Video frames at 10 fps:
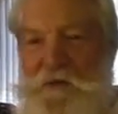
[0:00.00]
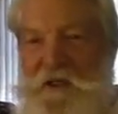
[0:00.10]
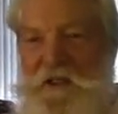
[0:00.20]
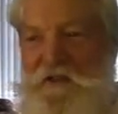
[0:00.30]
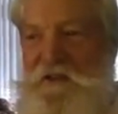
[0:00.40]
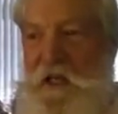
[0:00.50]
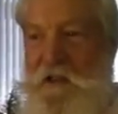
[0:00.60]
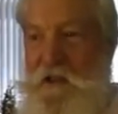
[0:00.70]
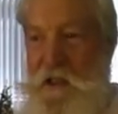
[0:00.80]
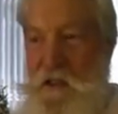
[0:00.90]
million
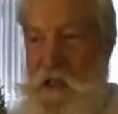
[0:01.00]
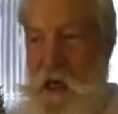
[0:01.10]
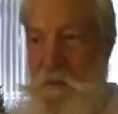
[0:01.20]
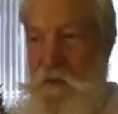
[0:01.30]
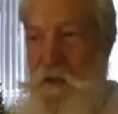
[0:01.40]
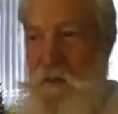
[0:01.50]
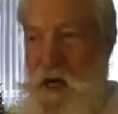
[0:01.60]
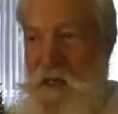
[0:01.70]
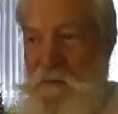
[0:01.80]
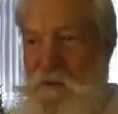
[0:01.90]
suction cups on the
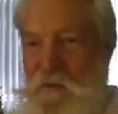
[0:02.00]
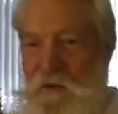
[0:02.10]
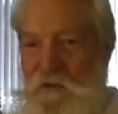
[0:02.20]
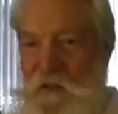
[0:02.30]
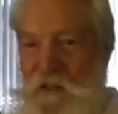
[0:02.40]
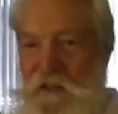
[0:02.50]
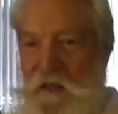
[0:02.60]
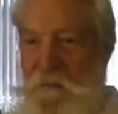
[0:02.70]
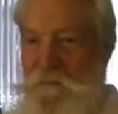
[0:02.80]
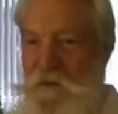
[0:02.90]
bottoms of his feet
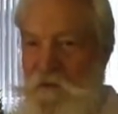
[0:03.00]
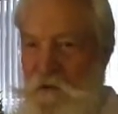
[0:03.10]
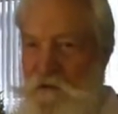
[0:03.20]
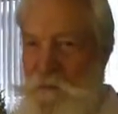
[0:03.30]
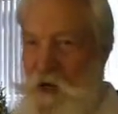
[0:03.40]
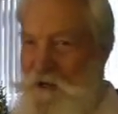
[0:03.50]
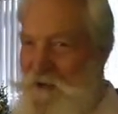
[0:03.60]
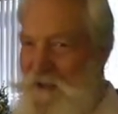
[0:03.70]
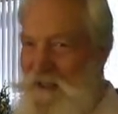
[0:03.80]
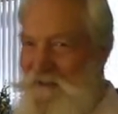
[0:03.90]
so small
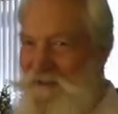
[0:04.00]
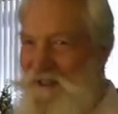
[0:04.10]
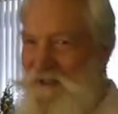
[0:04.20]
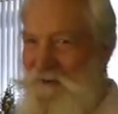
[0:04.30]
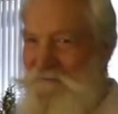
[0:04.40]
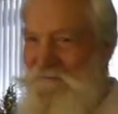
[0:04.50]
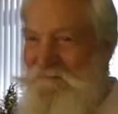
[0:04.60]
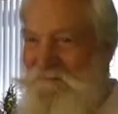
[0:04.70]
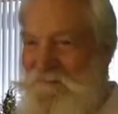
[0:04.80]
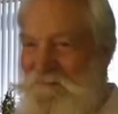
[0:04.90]
you can't see them.
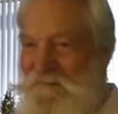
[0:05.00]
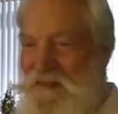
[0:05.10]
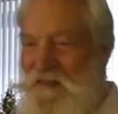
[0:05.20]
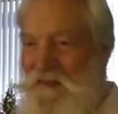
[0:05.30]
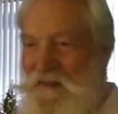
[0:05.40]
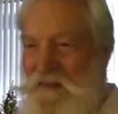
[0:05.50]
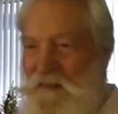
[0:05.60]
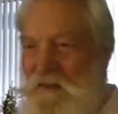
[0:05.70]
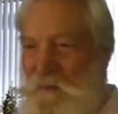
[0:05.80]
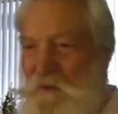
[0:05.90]

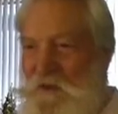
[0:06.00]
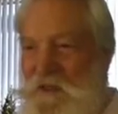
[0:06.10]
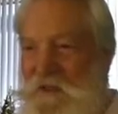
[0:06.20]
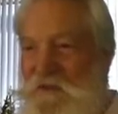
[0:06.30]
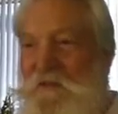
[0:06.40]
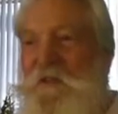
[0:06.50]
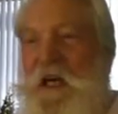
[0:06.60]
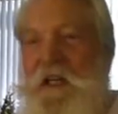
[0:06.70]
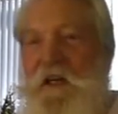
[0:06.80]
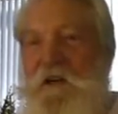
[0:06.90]
The brilliance of
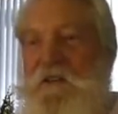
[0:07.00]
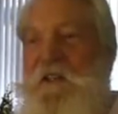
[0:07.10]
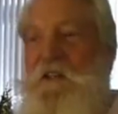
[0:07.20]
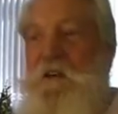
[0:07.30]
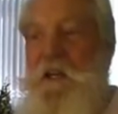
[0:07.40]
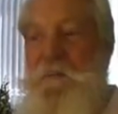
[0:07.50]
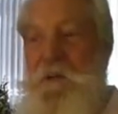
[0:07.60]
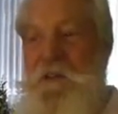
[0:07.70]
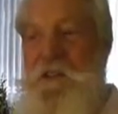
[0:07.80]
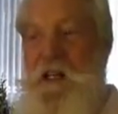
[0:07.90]
gecko's
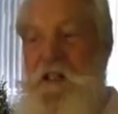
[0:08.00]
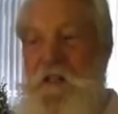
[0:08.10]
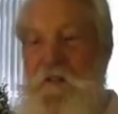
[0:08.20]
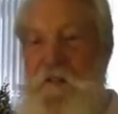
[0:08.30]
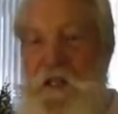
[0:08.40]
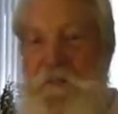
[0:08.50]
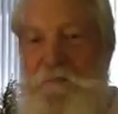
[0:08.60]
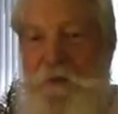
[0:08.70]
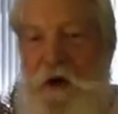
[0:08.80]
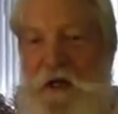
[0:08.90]
incredible suction
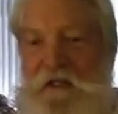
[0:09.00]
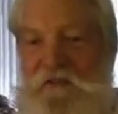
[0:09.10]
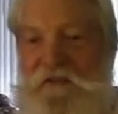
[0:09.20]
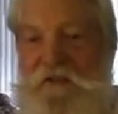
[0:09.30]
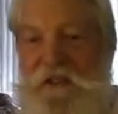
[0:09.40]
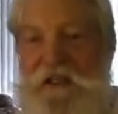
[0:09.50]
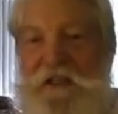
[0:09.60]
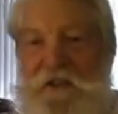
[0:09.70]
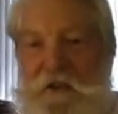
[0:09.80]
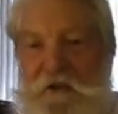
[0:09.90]
feet points
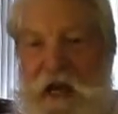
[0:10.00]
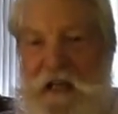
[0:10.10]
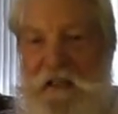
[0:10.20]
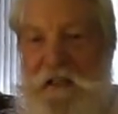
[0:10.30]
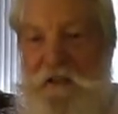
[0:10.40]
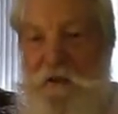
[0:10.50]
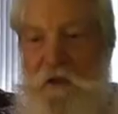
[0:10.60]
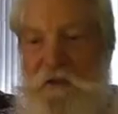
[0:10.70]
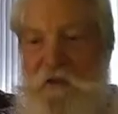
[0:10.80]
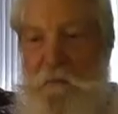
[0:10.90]
directly
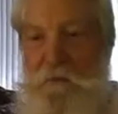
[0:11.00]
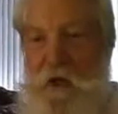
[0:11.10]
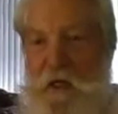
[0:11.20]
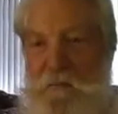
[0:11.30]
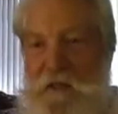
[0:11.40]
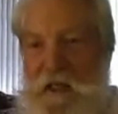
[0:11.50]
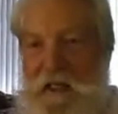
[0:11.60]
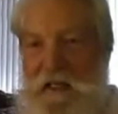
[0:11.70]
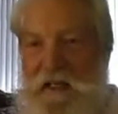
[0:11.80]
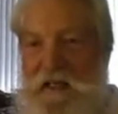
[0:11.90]
to a supremely